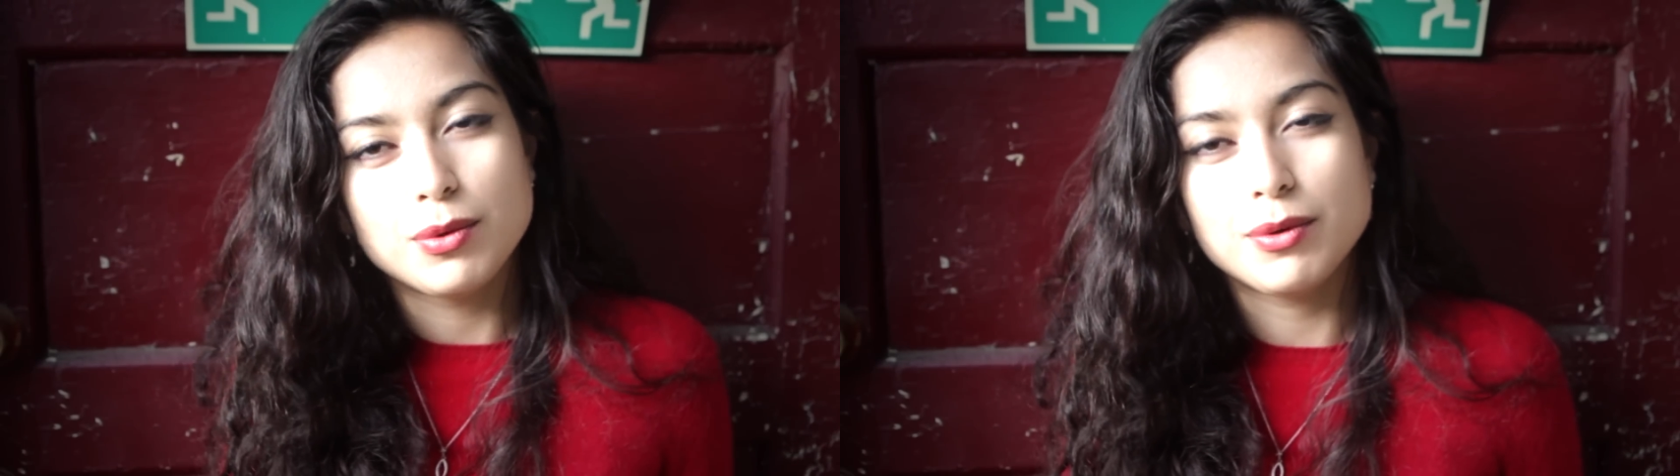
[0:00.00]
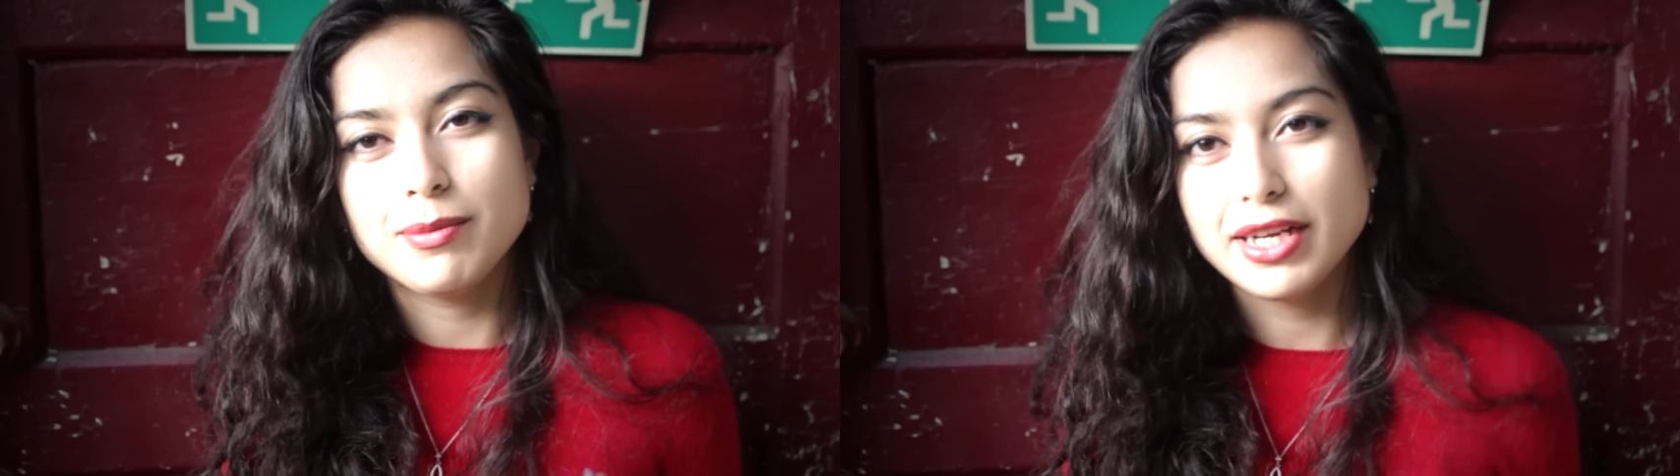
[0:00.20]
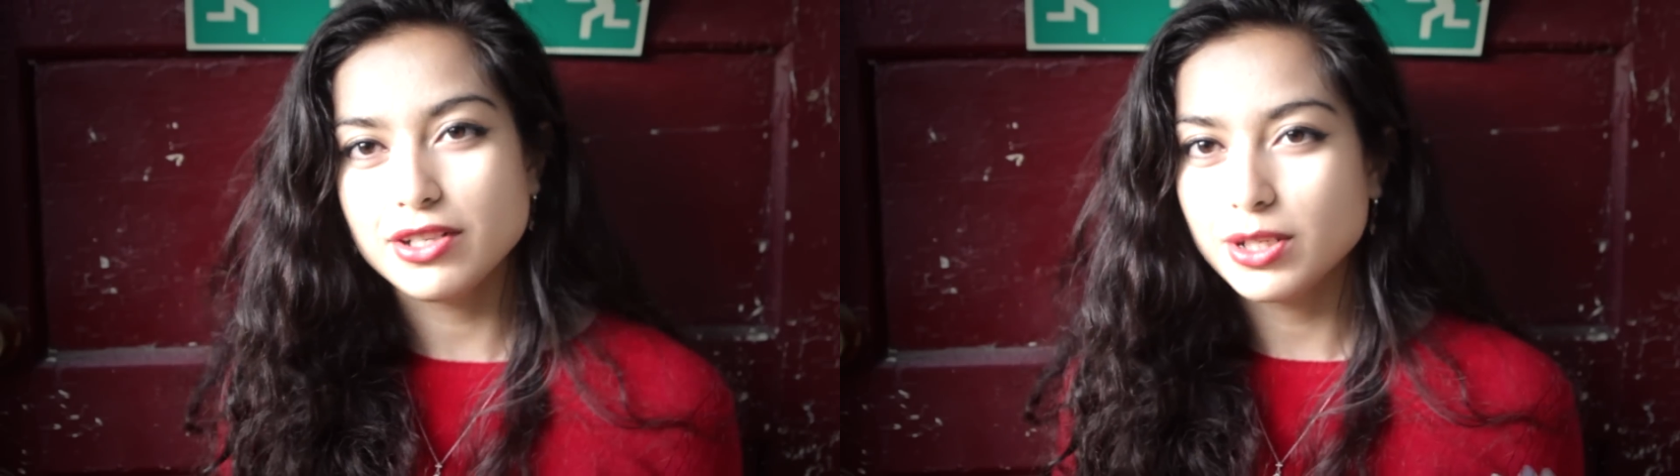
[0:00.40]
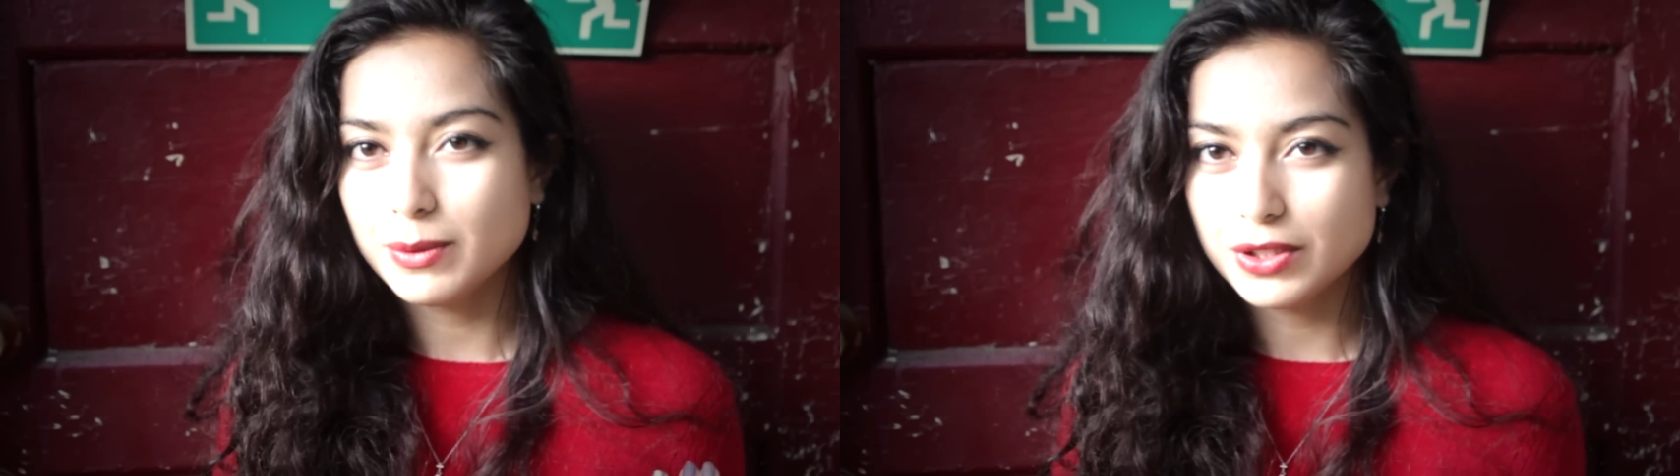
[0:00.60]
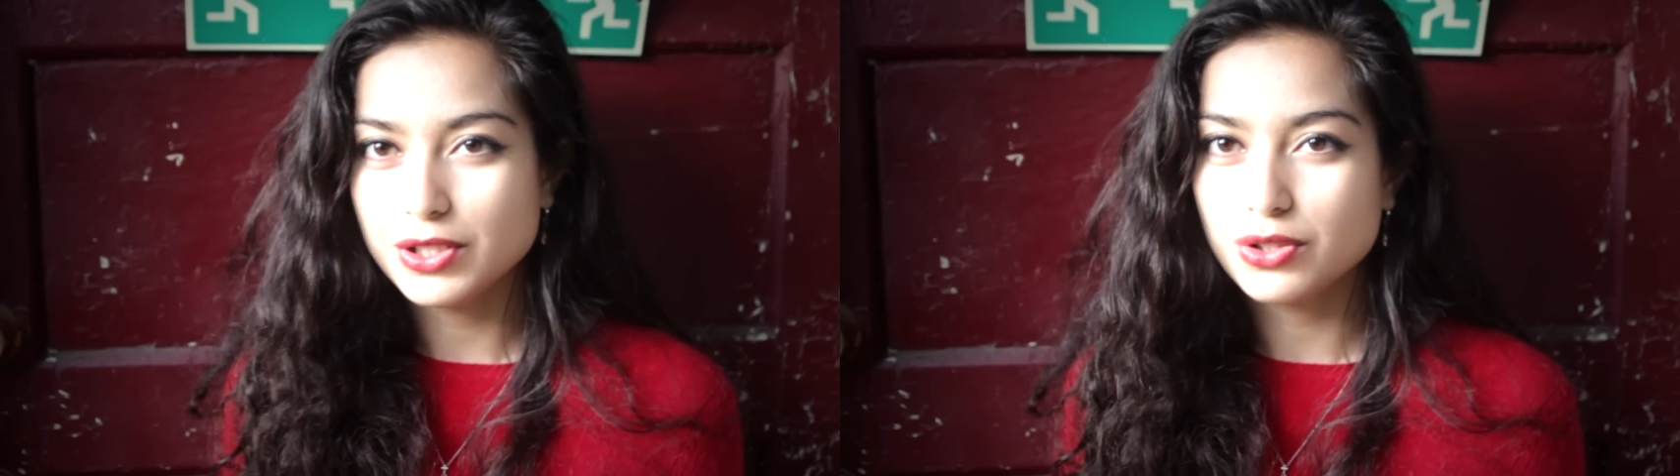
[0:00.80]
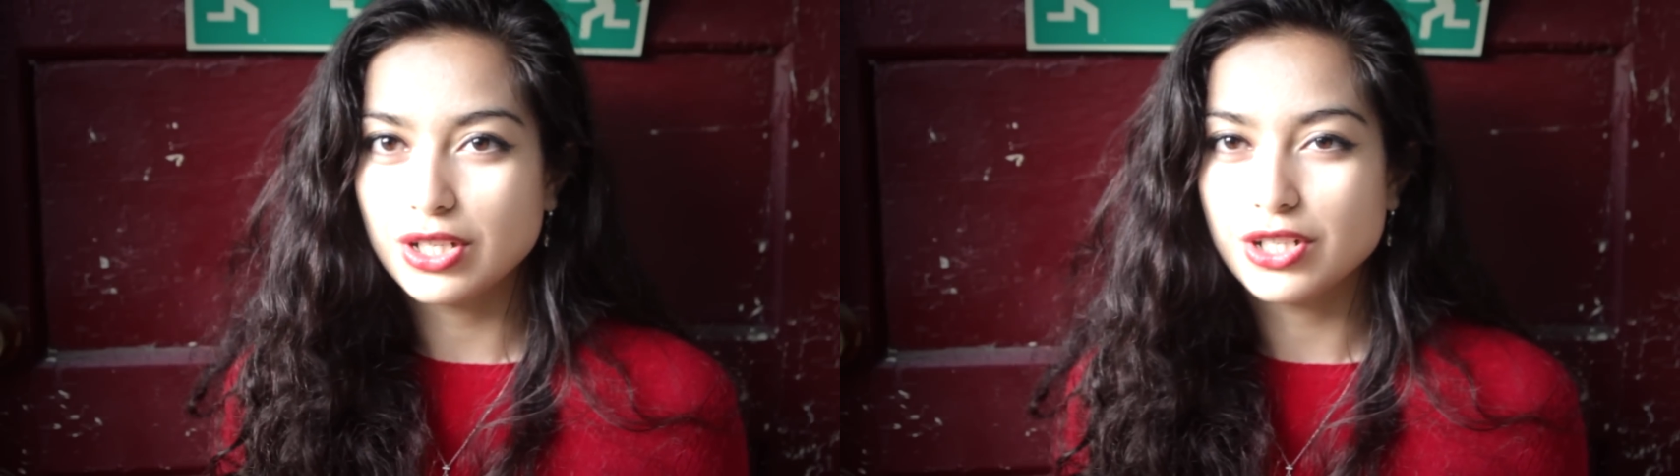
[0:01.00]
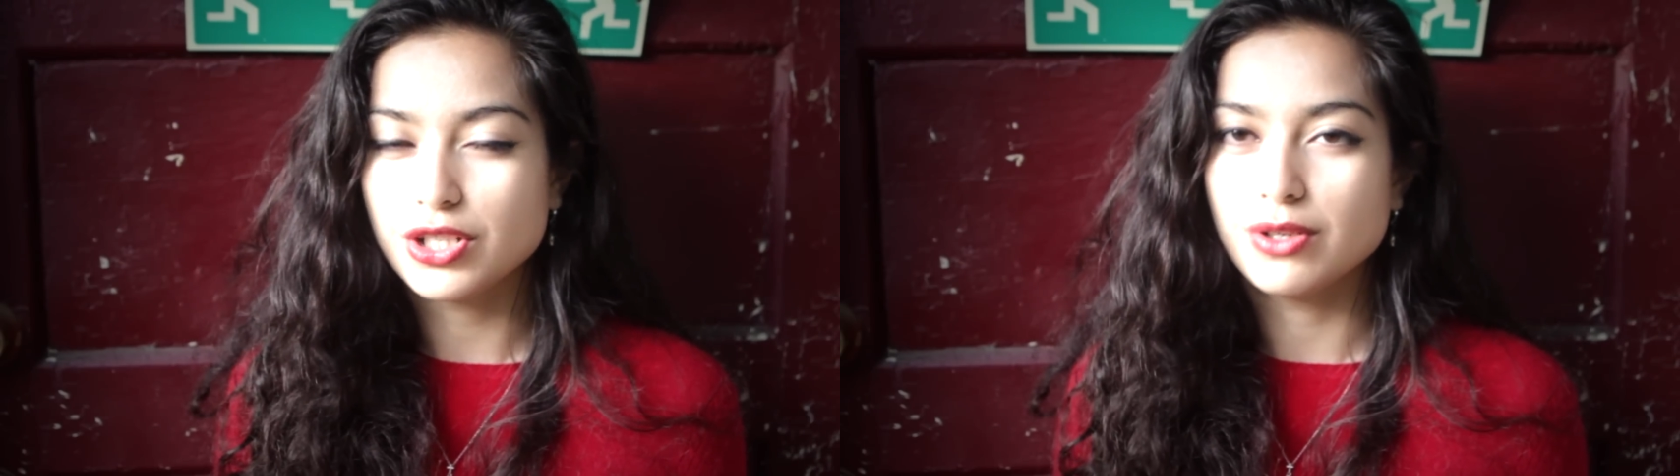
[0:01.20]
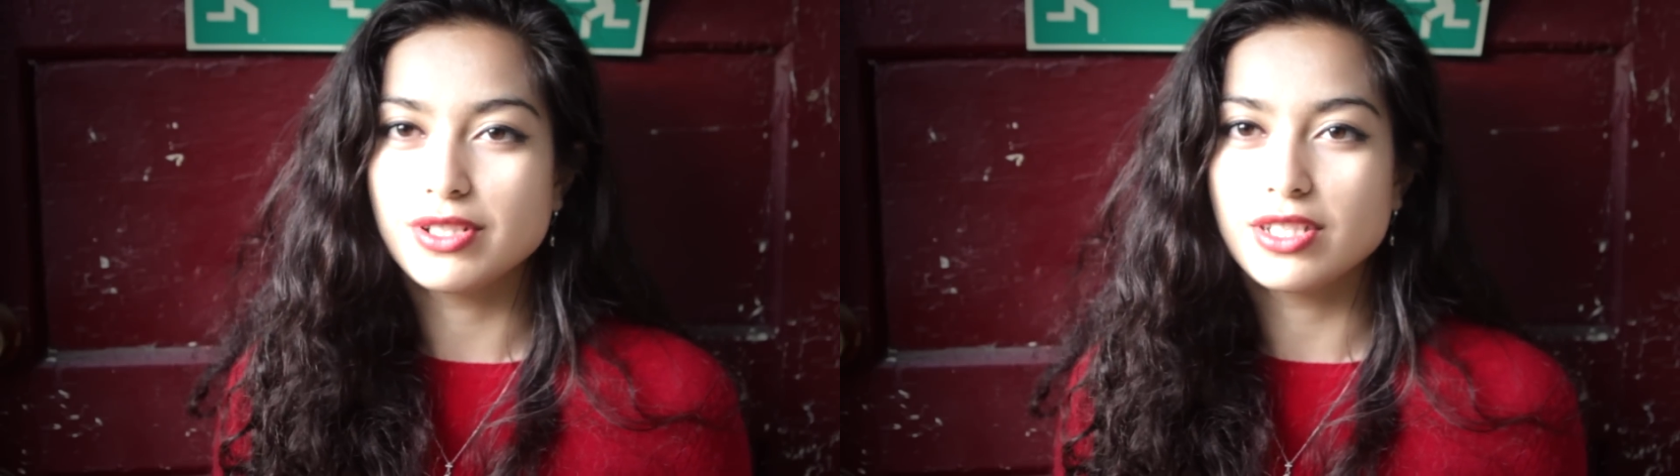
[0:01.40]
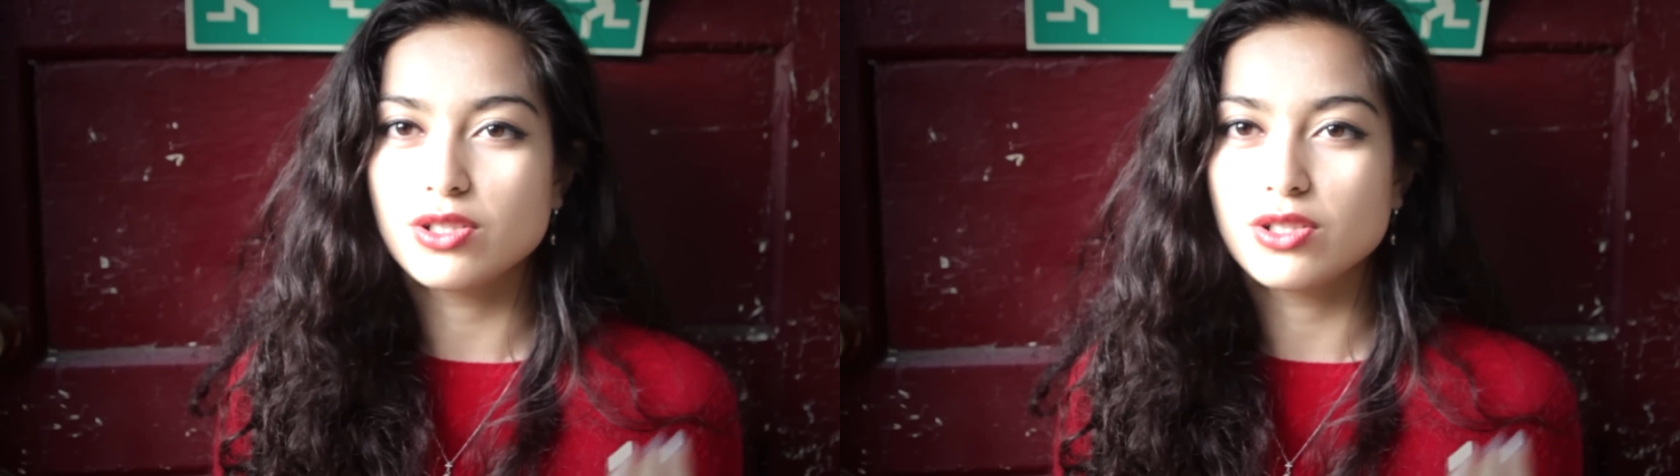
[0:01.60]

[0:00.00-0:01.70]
But what my documentary is trying to show is